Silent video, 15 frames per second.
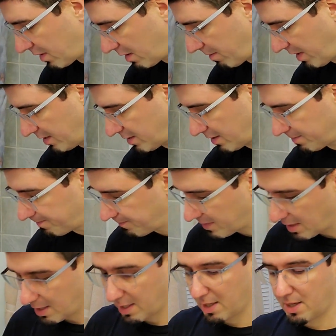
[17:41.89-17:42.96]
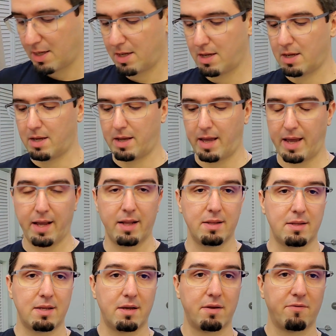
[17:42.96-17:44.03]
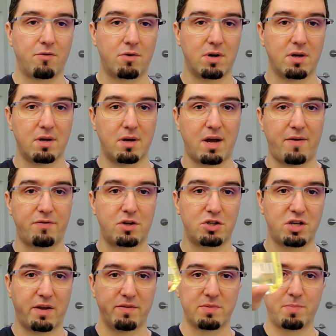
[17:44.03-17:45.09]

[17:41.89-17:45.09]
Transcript: amazing. And for the aftershave